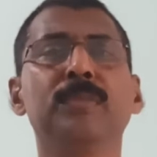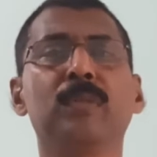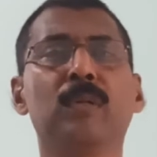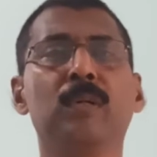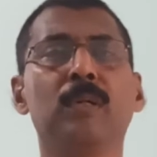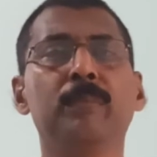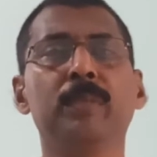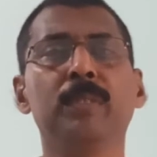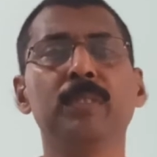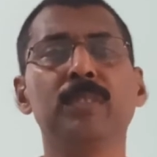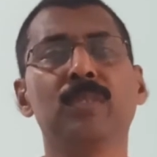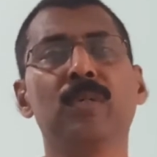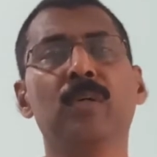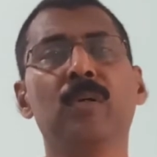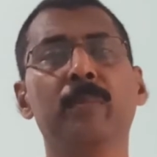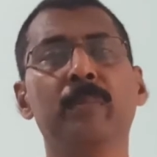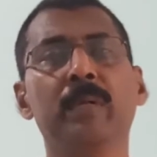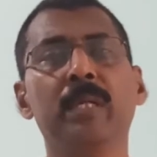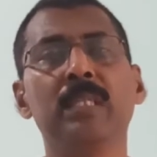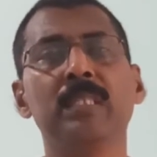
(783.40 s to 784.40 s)

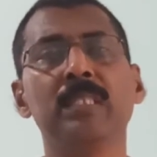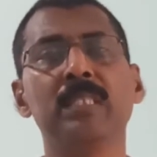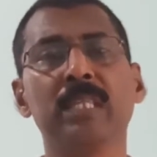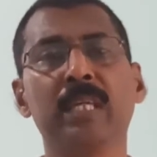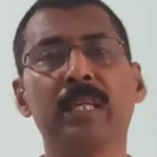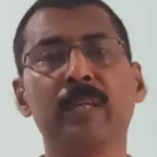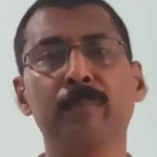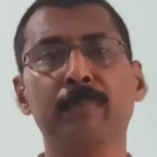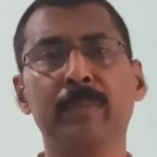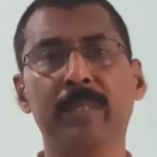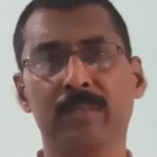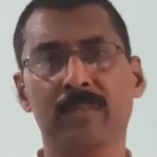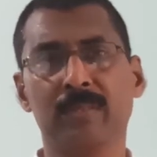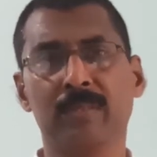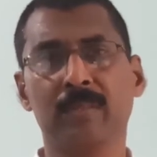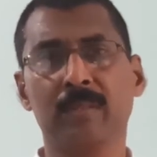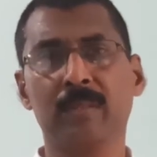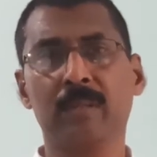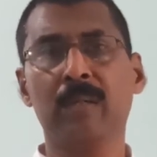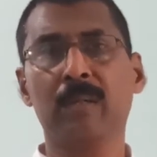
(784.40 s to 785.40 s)
chromosomal
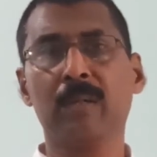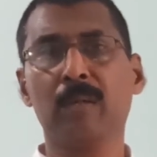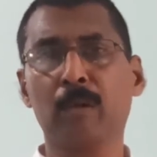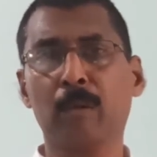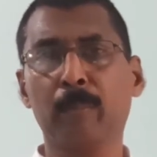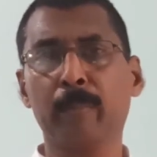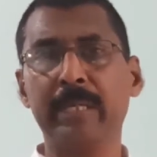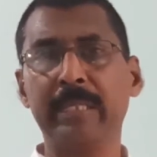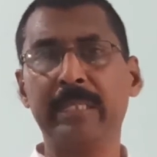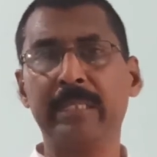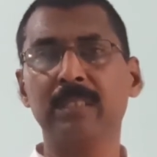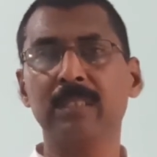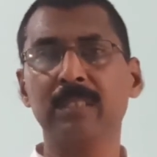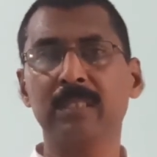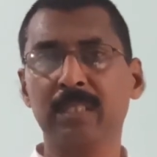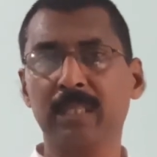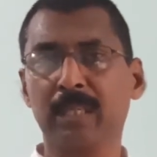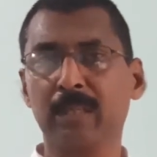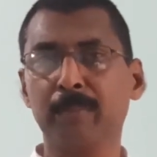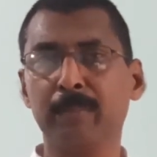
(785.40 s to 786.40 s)
segments or chromatid
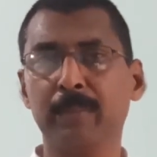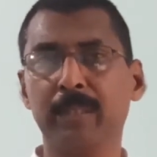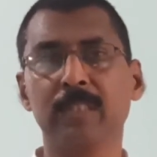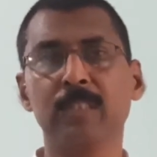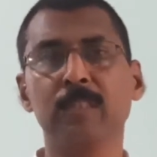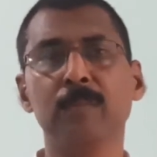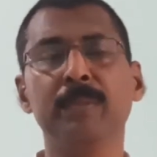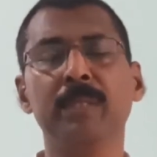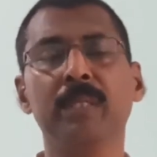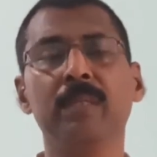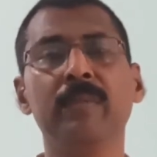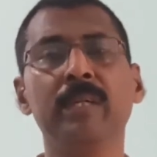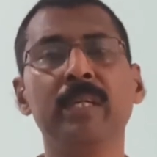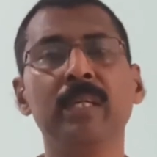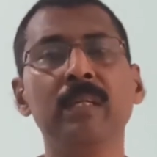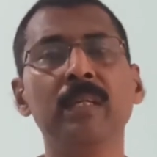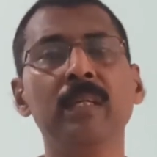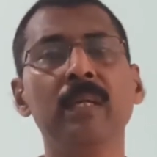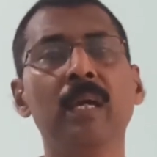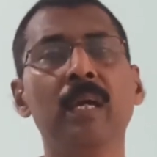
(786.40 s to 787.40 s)
segments
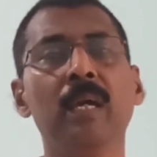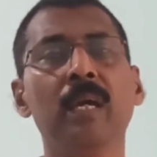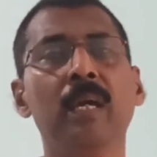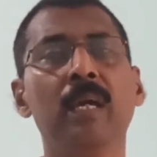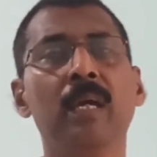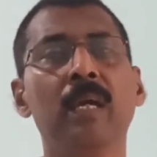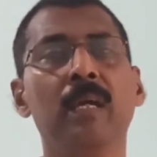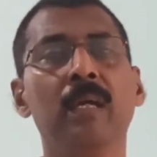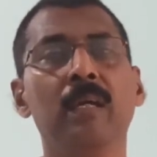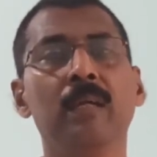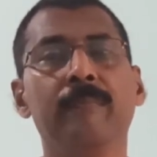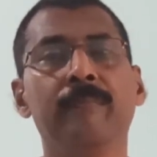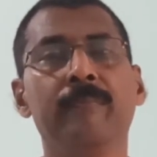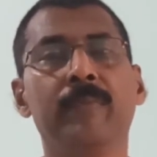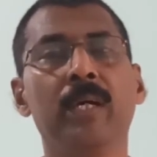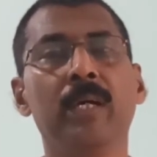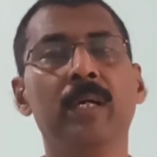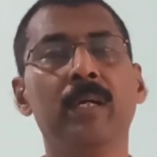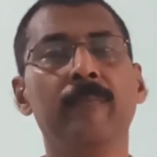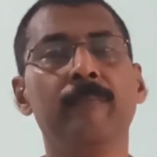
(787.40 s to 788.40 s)
between
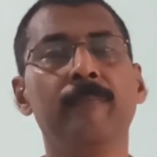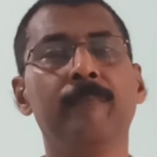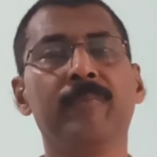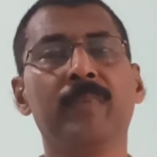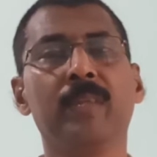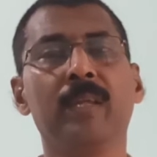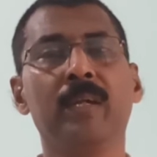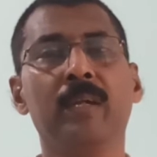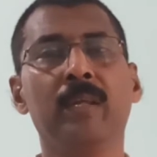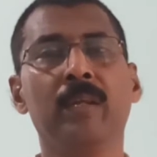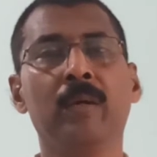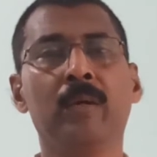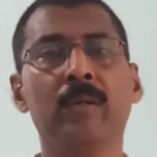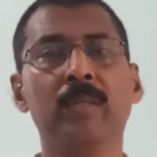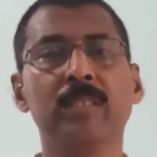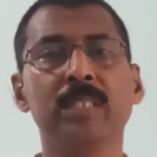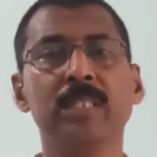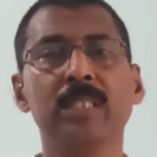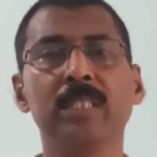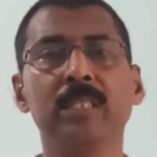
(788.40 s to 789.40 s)
the
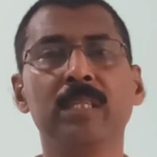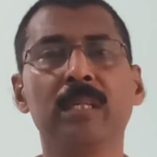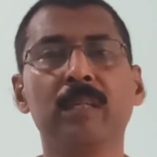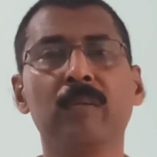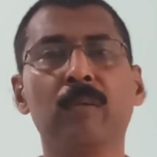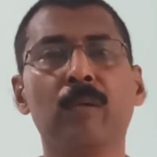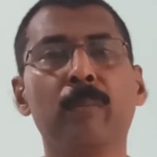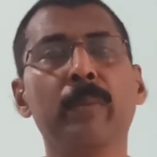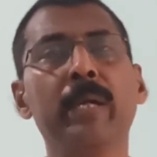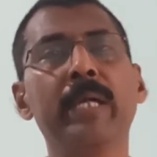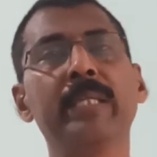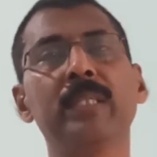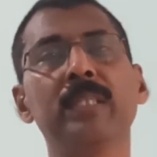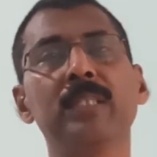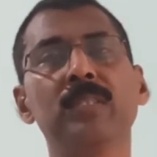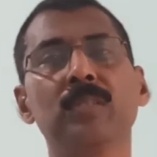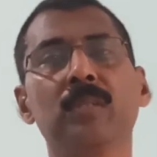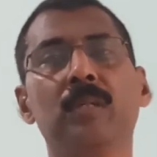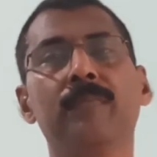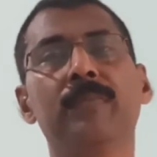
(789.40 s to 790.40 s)
non-sister
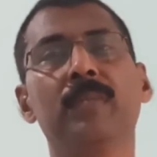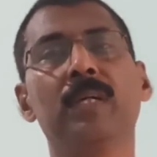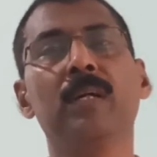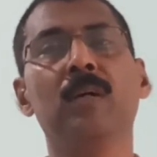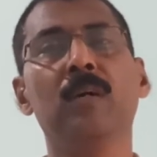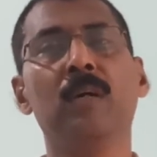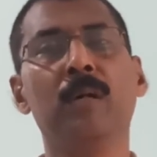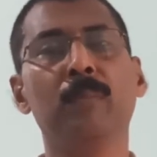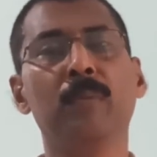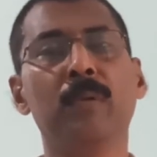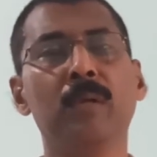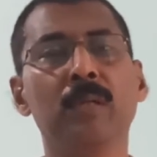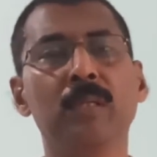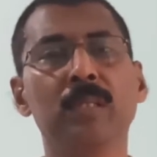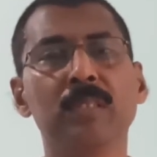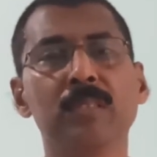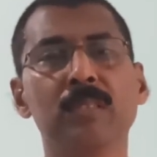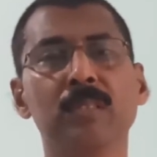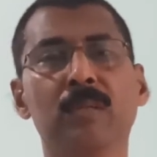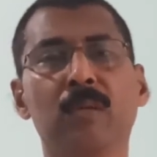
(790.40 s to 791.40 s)
chromatids of the
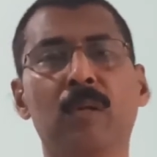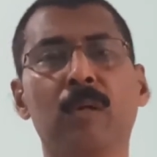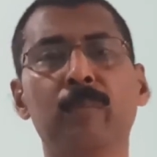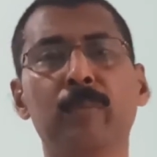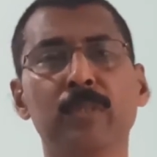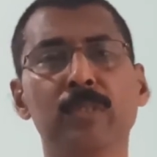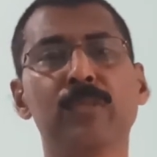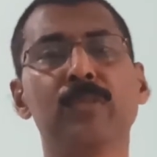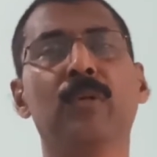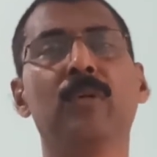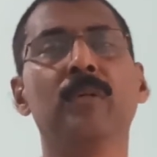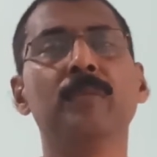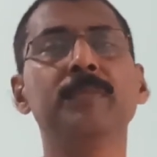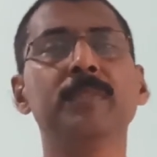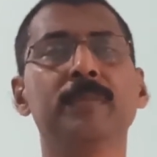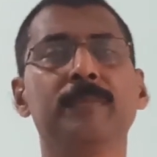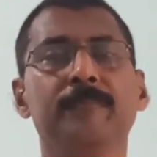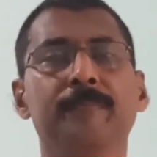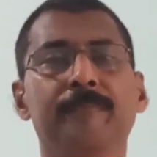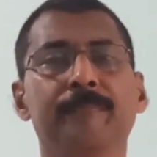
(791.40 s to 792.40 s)
homologous
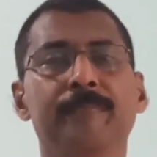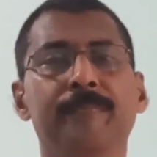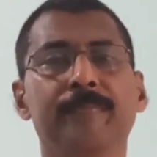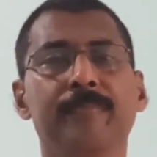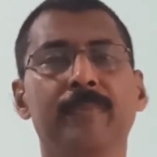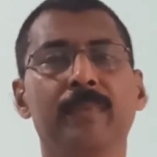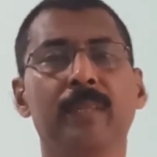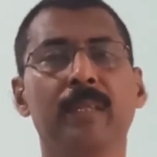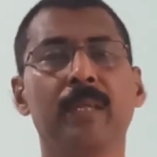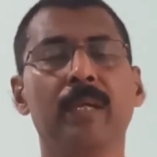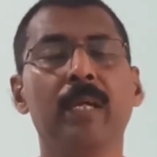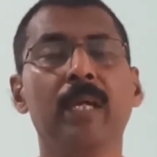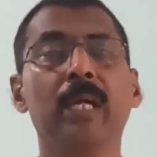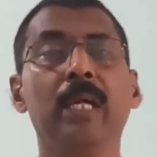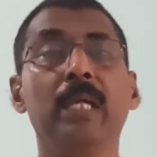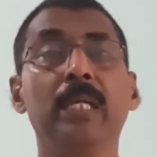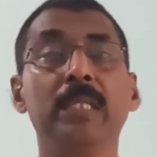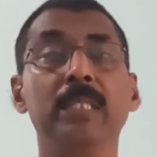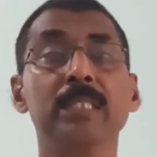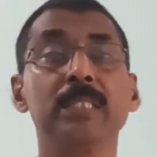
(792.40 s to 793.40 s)
chromosomes
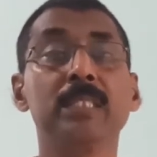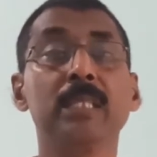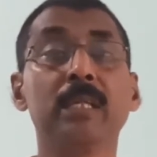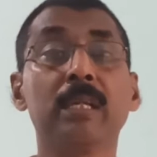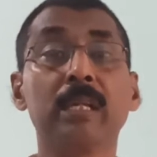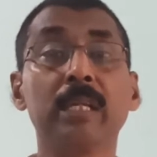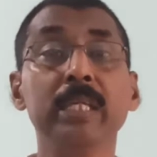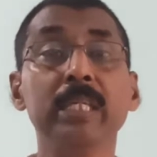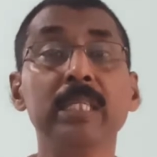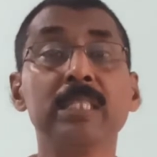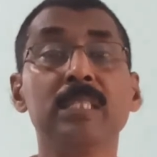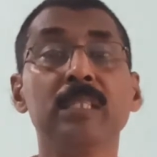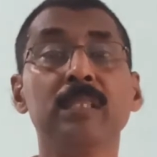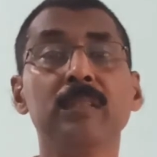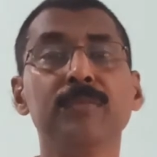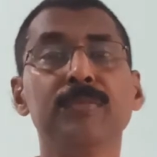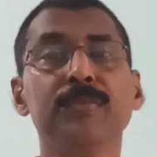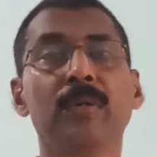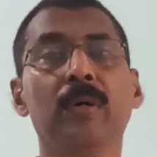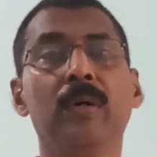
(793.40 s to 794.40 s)
is the
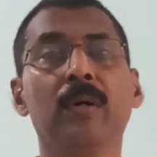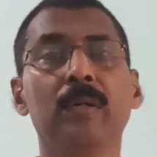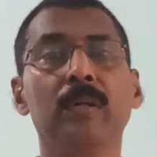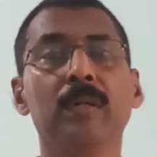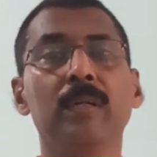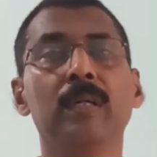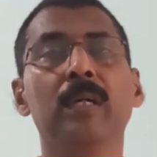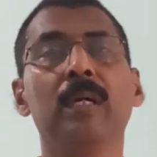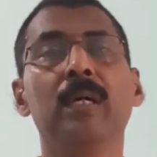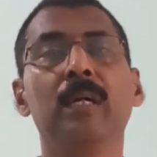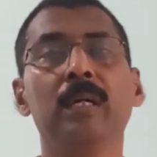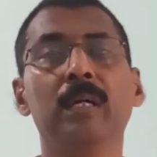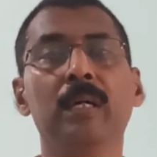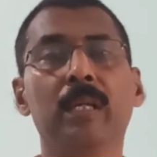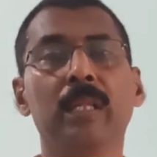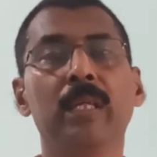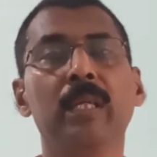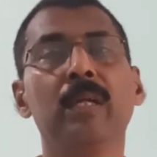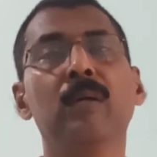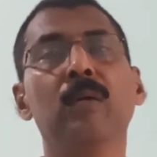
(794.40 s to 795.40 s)
reason for
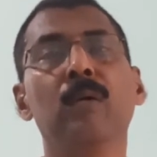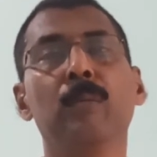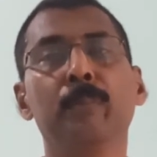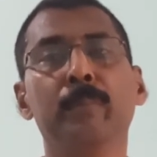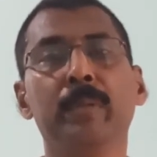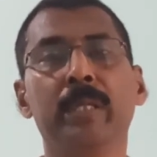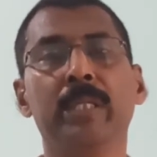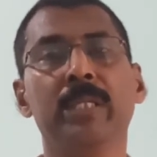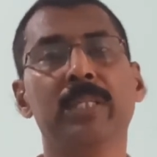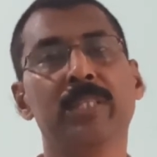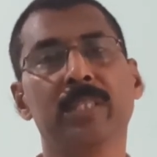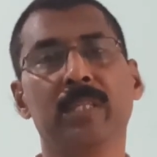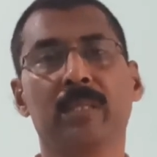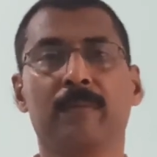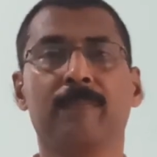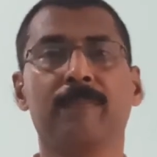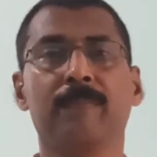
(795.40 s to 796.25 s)
recombination.